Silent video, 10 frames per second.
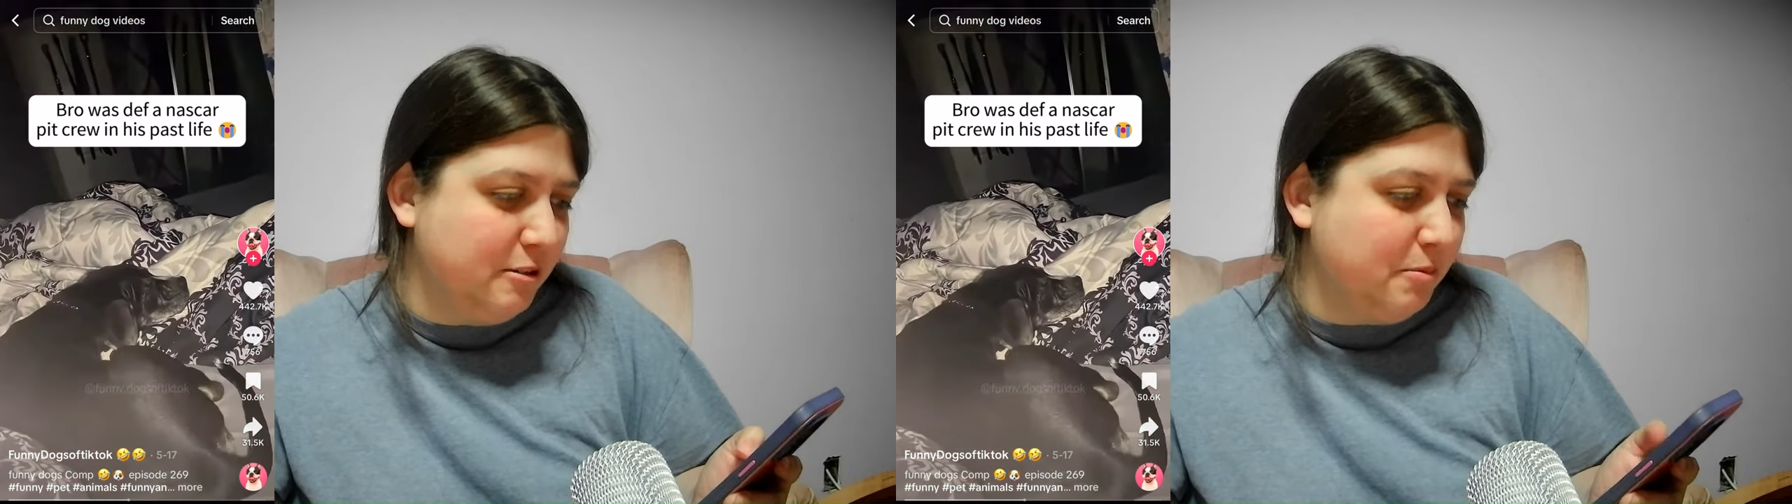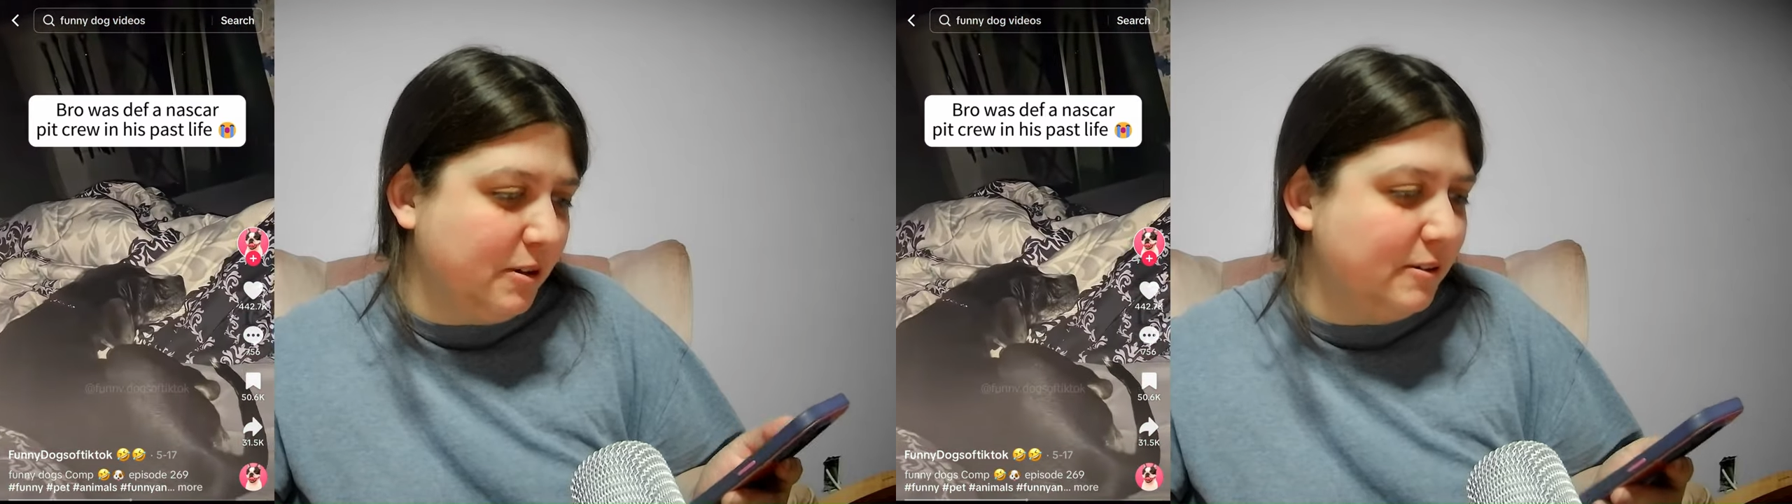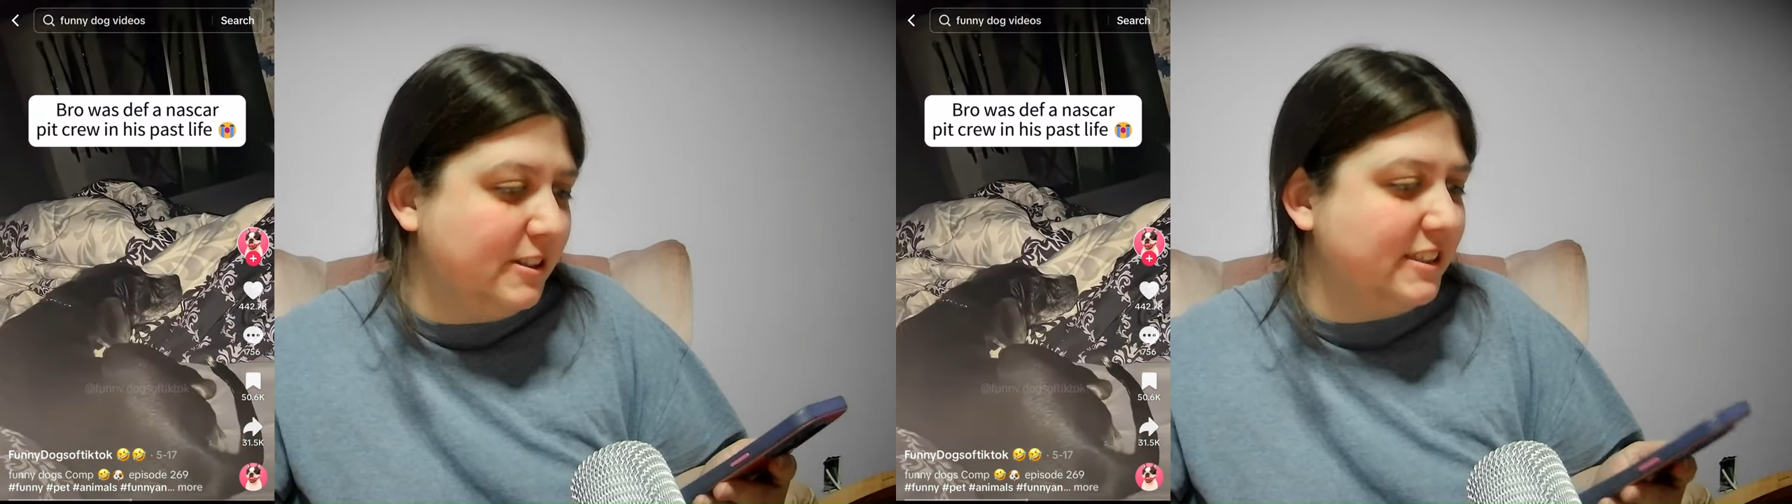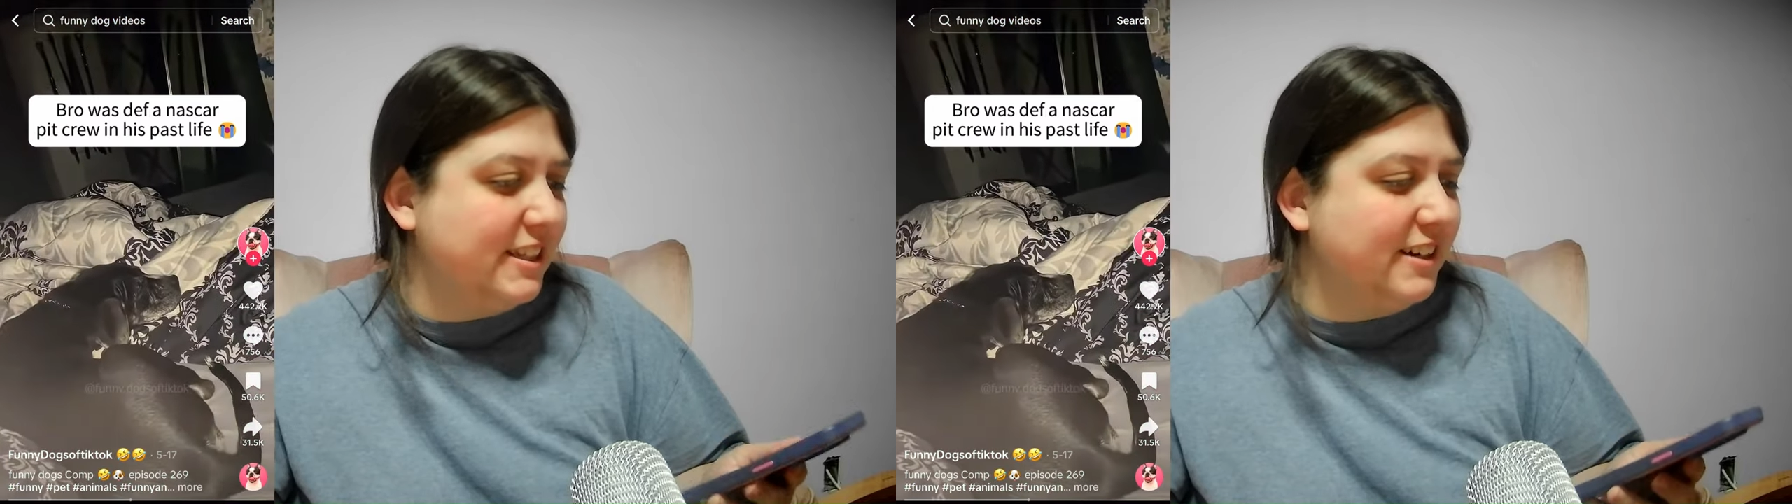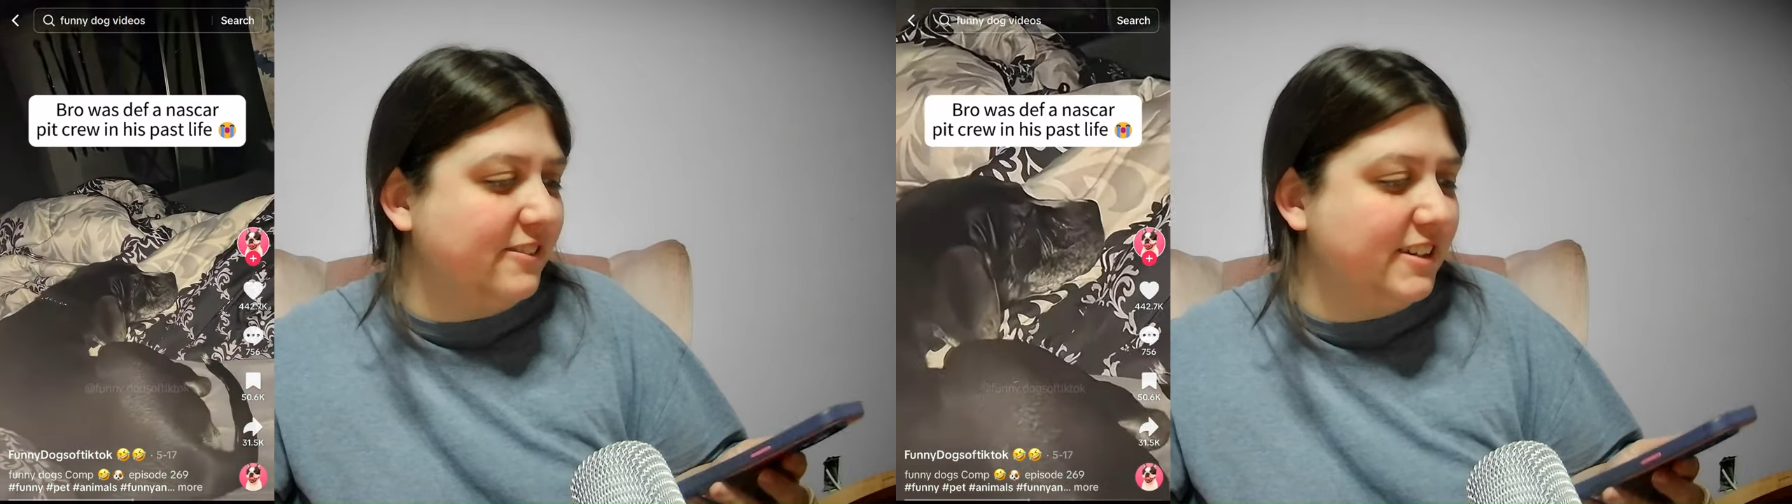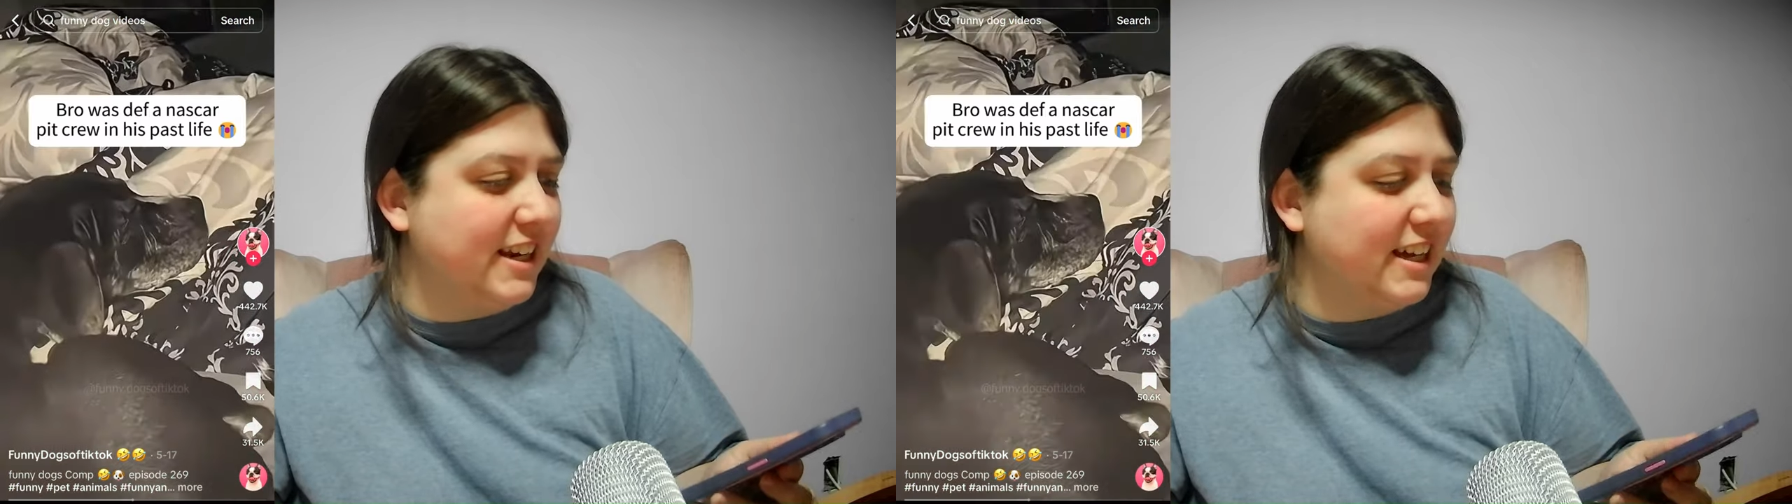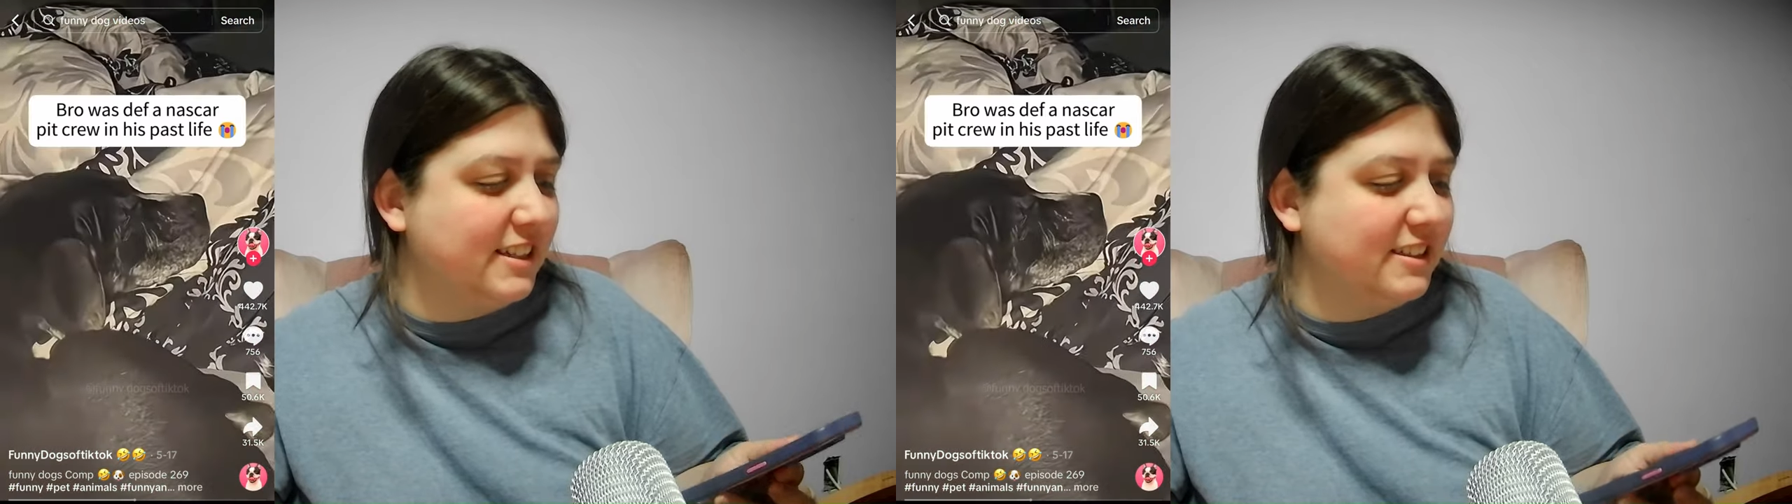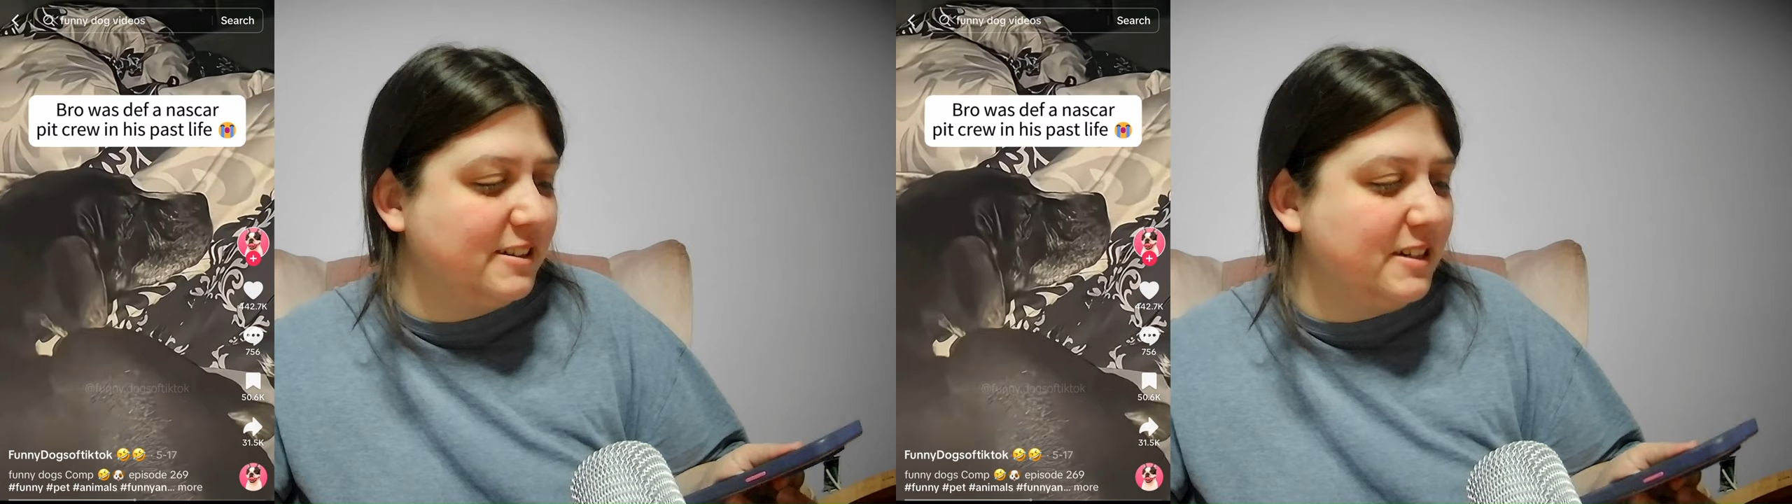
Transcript: was deaf enough